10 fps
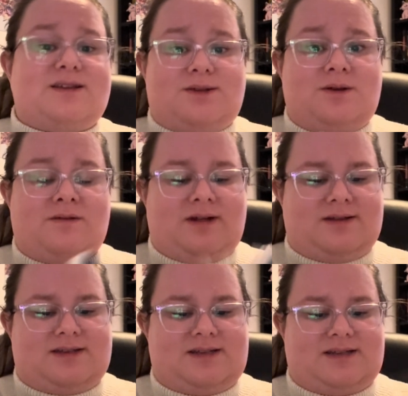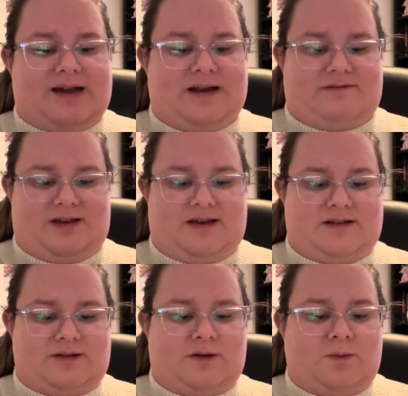2 novellas inside of
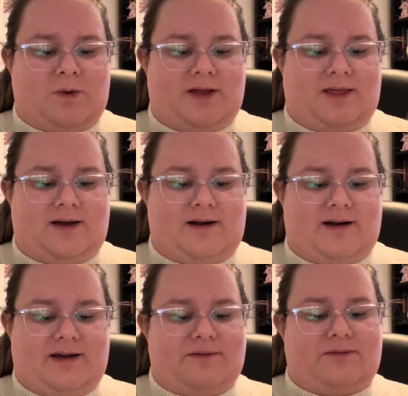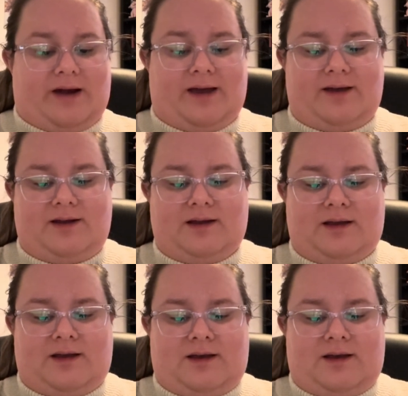it. So the one that I read